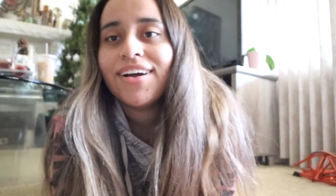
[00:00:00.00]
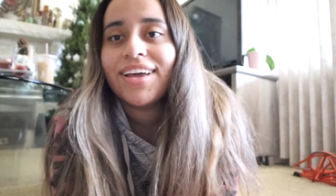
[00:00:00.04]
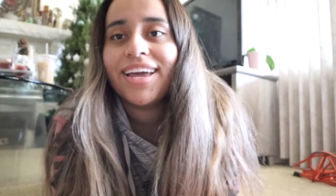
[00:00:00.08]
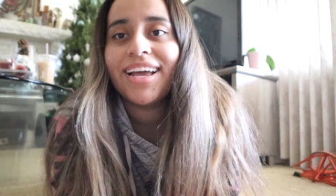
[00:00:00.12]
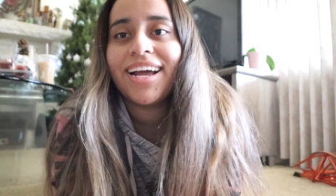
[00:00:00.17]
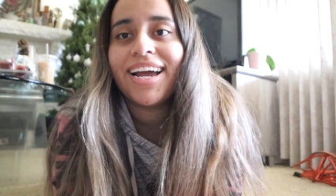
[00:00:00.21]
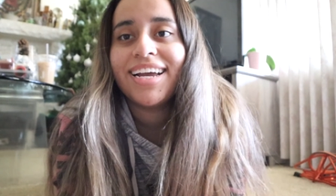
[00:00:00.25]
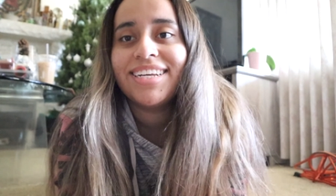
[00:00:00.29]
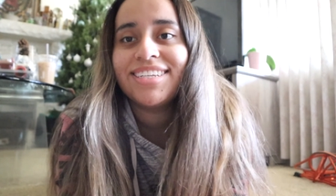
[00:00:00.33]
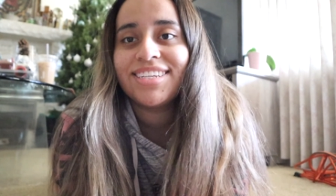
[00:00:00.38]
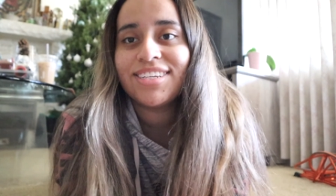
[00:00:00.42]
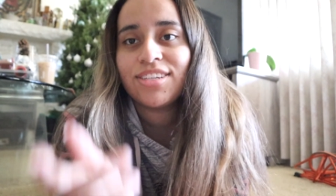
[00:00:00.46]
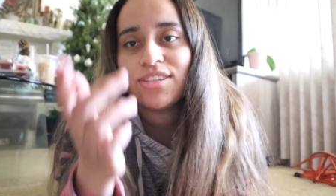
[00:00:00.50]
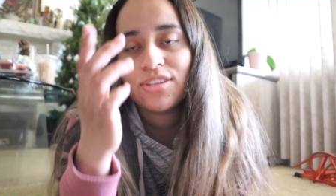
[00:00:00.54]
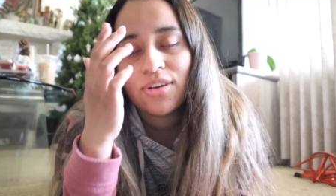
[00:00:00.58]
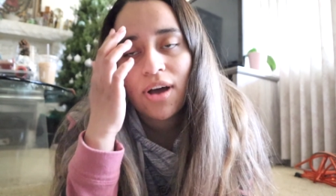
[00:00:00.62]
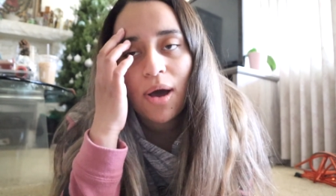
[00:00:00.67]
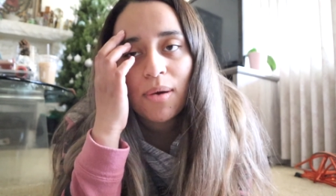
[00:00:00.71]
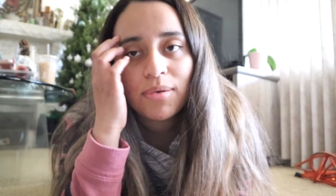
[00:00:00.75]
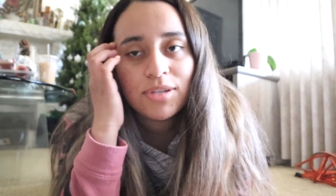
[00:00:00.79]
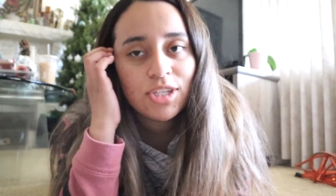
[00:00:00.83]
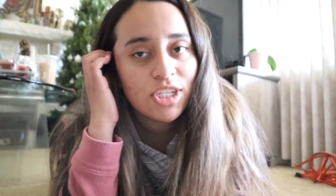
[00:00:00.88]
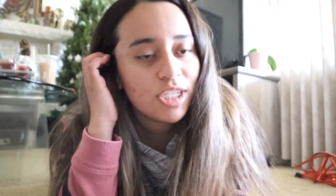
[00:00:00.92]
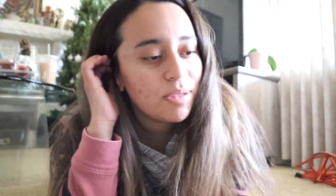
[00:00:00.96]
Okay, guys, so
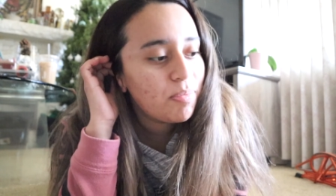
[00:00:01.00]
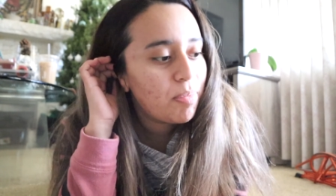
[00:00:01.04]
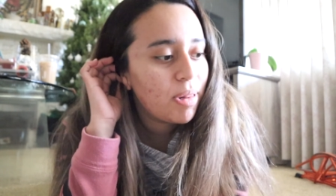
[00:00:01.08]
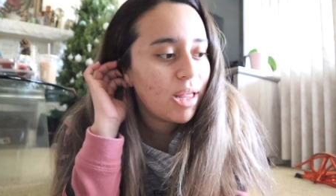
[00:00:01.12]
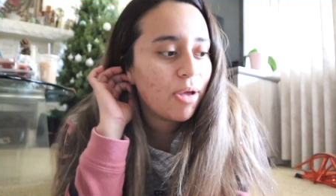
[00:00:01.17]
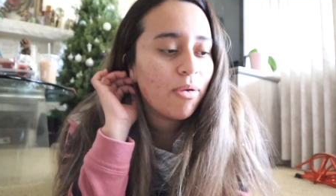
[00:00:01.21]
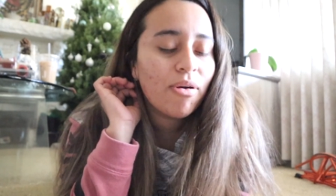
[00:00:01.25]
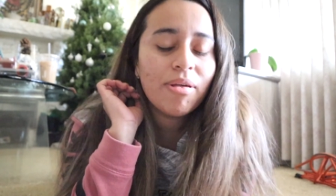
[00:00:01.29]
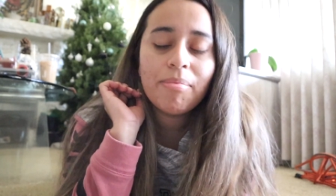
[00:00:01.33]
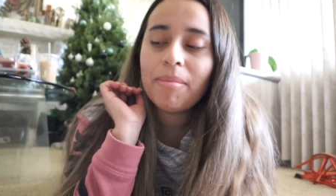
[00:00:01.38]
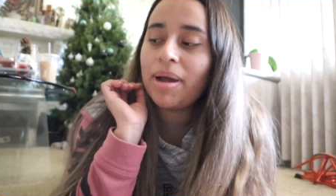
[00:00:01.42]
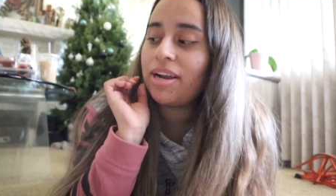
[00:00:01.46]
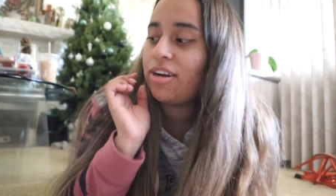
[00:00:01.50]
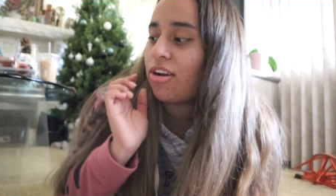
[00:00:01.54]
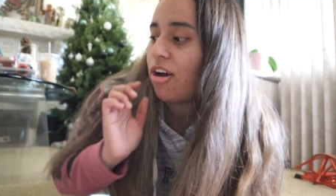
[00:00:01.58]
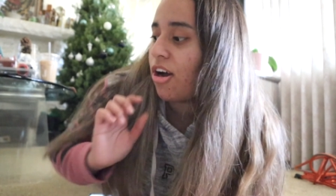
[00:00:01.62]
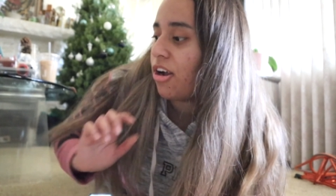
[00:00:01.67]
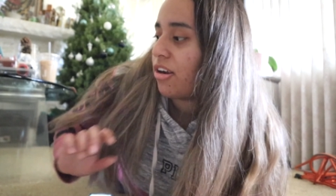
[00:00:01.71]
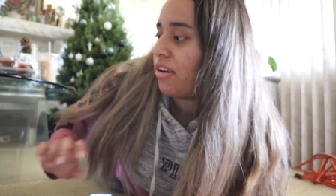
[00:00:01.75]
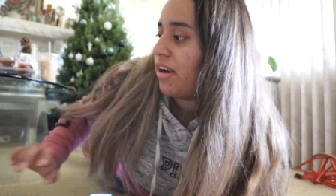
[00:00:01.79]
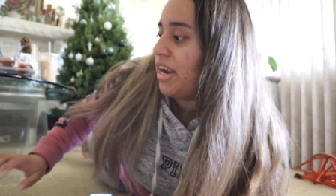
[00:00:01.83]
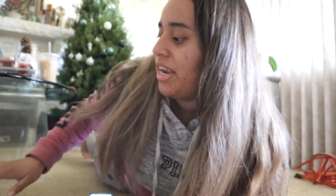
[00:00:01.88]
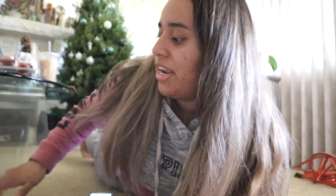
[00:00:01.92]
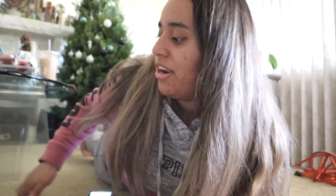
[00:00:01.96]
I was just playing with my
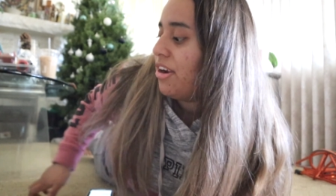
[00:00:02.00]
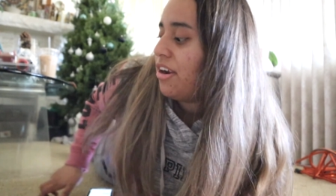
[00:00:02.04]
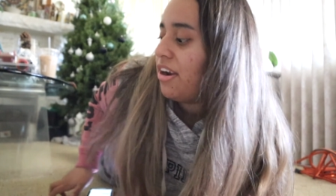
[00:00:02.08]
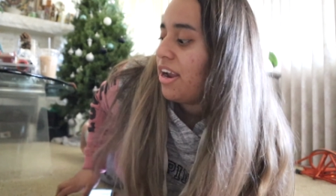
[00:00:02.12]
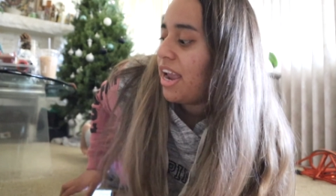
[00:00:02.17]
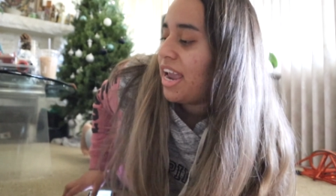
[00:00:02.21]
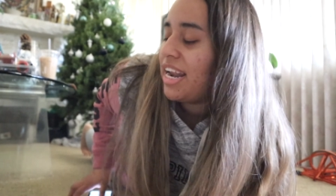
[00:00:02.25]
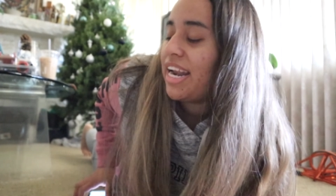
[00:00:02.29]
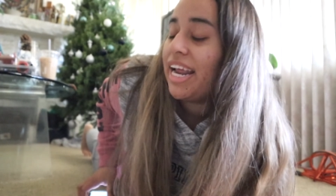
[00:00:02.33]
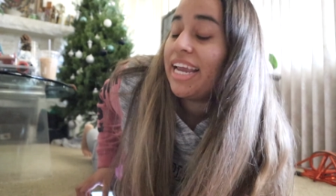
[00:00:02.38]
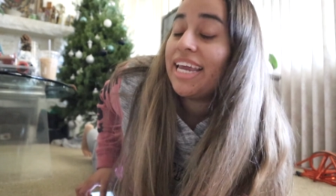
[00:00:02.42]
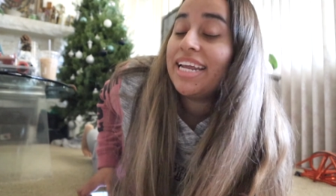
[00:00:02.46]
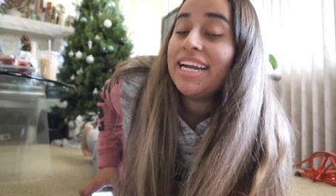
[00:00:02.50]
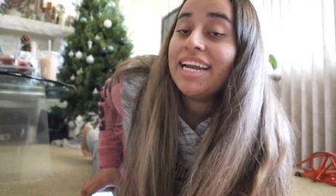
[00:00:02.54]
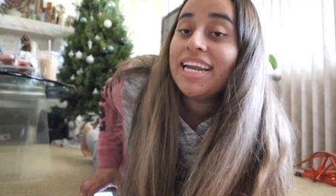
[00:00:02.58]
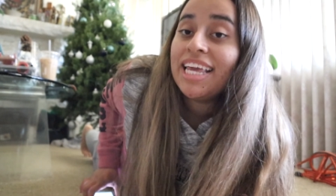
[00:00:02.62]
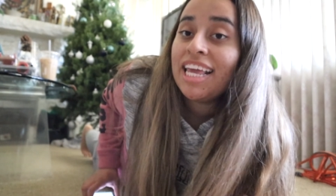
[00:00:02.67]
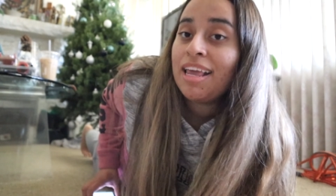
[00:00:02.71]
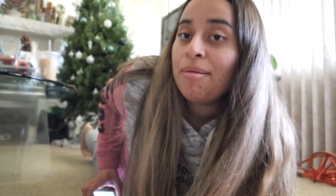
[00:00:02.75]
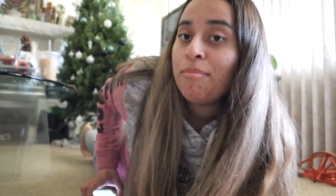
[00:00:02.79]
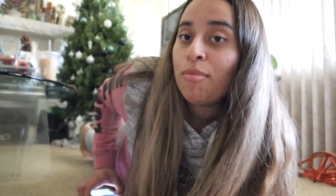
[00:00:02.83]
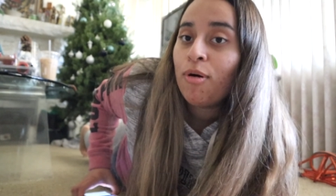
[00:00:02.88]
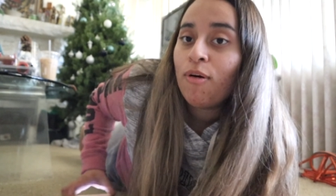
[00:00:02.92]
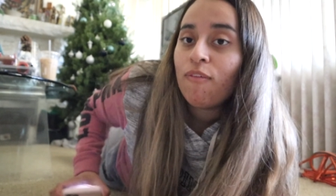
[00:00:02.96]
dog right here, and I get an
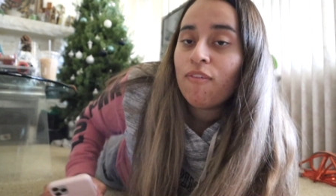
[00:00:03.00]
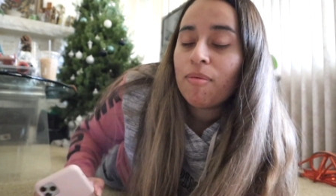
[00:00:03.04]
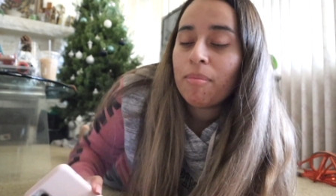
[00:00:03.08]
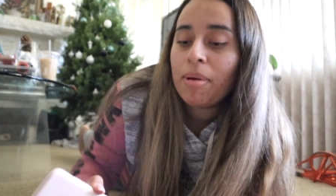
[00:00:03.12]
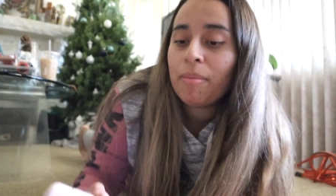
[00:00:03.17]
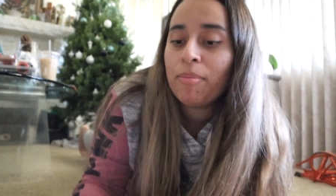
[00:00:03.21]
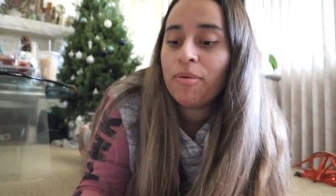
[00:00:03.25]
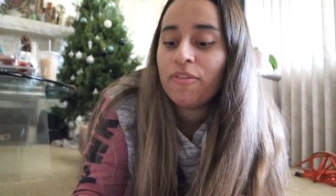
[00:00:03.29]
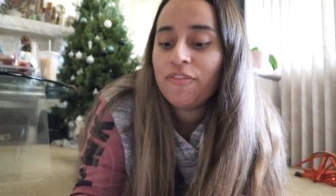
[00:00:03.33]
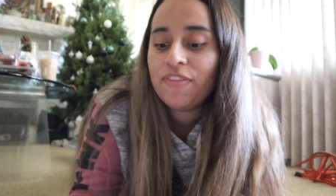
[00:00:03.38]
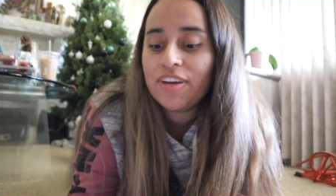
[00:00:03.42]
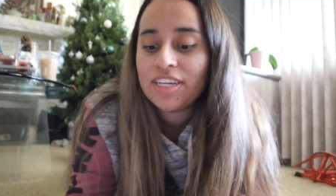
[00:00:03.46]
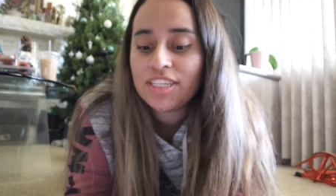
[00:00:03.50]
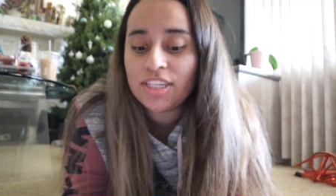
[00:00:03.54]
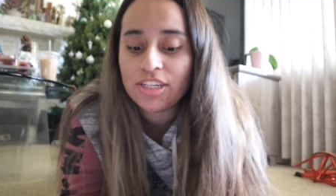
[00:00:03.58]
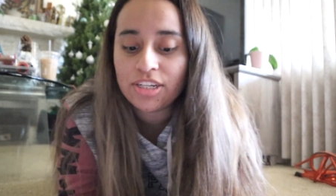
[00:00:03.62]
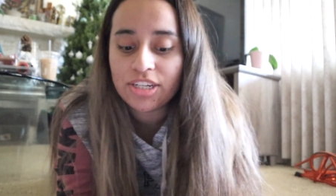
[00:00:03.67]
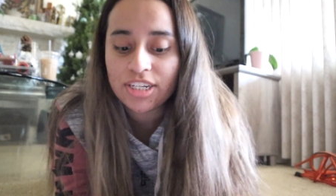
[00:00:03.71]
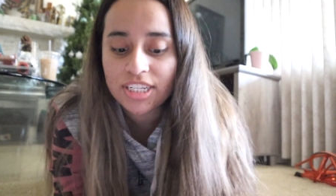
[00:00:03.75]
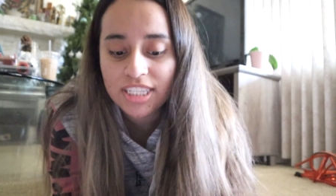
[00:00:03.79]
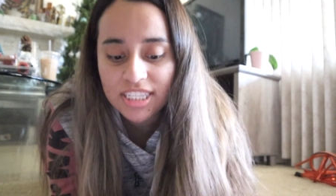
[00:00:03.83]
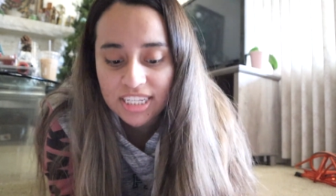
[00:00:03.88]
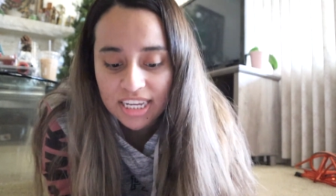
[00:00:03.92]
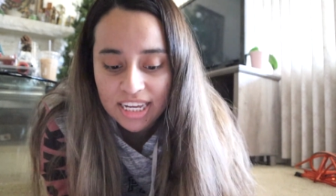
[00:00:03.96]
email from my
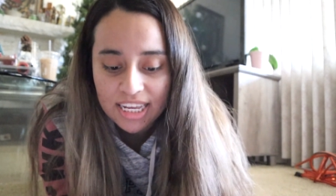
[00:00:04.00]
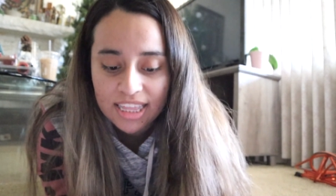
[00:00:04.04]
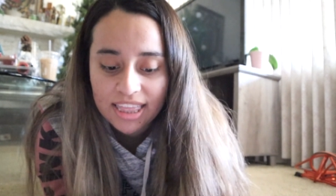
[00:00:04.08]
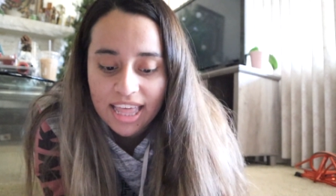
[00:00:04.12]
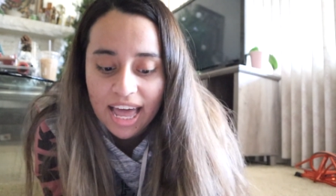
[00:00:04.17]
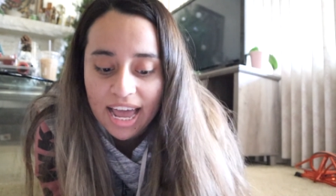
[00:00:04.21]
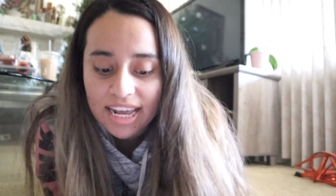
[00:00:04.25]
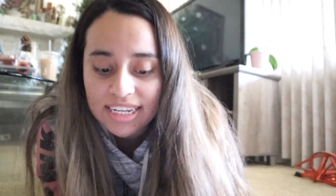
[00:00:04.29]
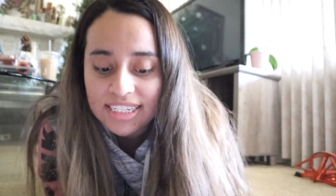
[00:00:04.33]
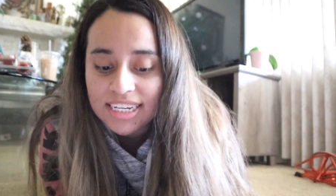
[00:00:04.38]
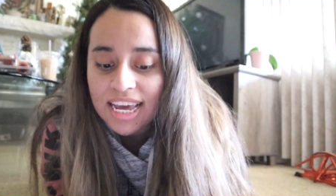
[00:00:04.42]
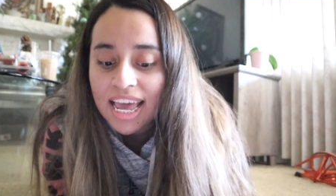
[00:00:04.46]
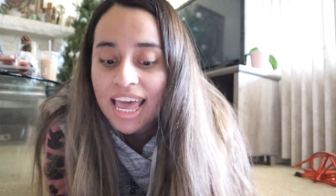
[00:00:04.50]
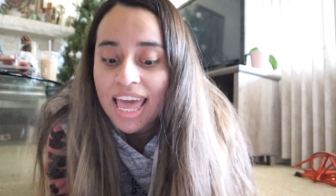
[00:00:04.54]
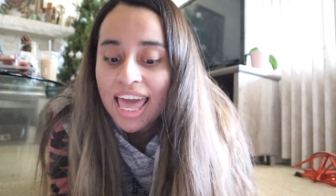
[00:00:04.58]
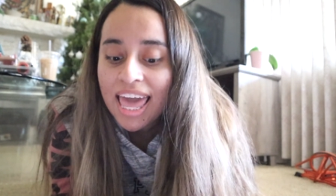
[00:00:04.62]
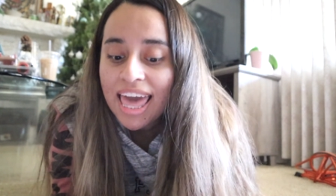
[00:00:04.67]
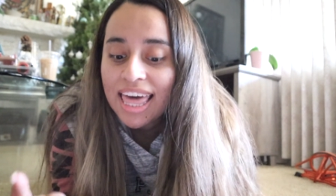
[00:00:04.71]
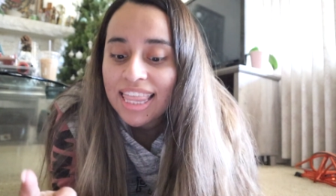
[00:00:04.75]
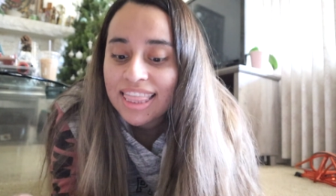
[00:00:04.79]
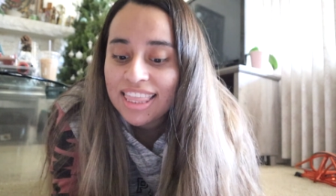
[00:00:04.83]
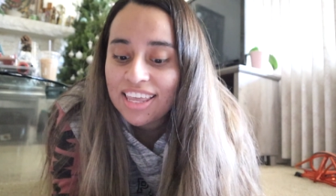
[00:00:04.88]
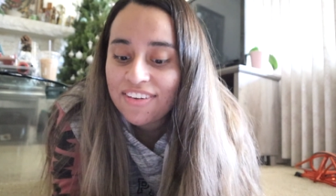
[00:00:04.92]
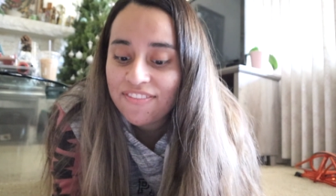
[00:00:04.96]
professor saying that
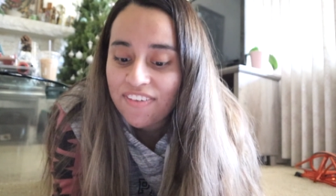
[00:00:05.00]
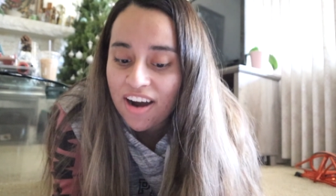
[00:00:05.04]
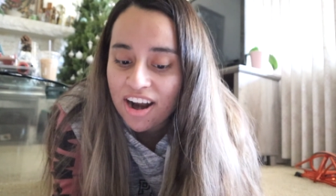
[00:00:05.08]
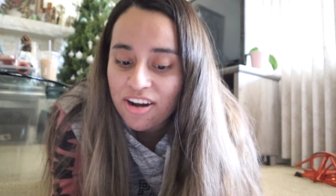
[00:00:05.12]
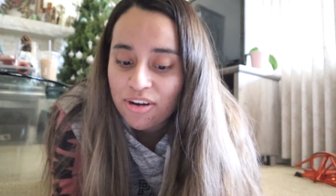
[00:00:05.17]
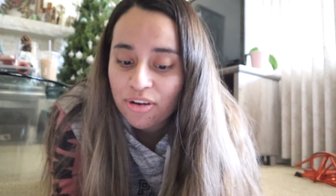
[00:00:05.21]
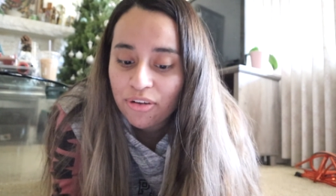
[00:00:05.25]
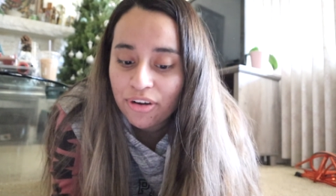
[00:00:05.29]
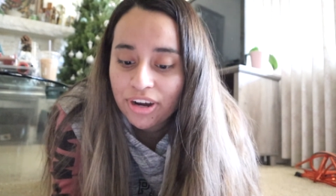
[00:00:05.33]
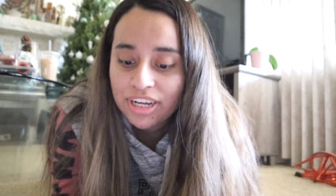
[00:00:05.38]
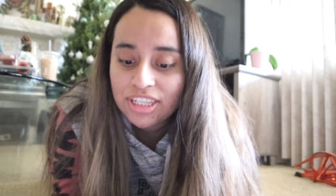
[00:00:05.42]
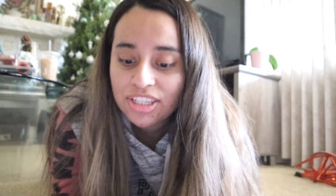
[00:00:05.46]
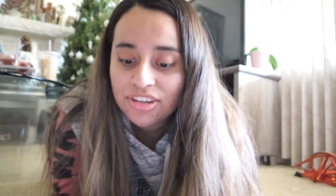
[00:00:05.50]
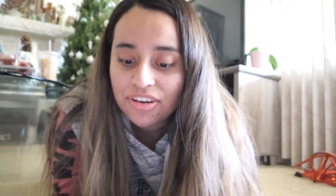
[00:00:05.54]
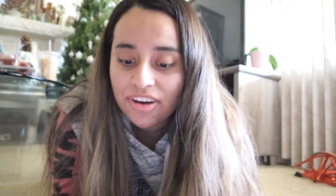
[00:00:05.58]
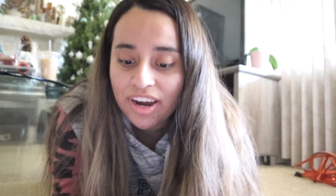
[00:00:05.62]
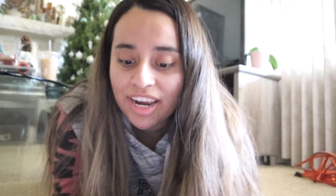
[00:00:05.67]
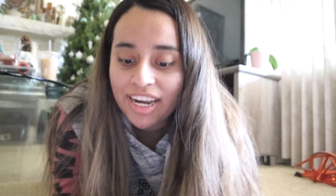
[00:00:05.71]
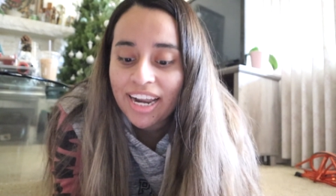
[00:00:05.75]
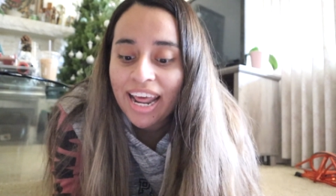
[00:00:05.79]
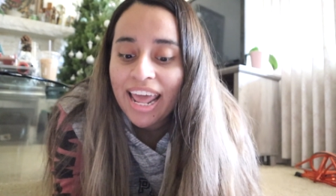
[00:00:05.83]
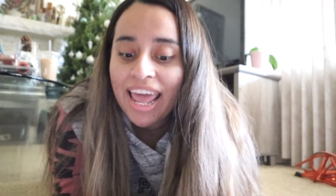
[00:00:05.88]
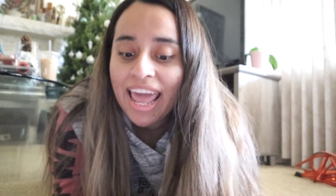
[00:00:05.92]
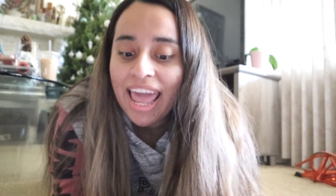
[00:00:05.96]
the final grades are
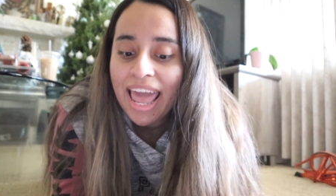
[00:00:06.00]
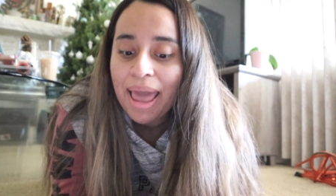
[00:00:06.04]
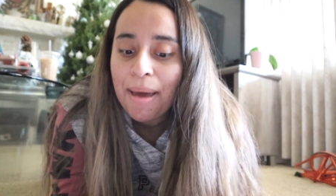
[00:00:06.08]
in.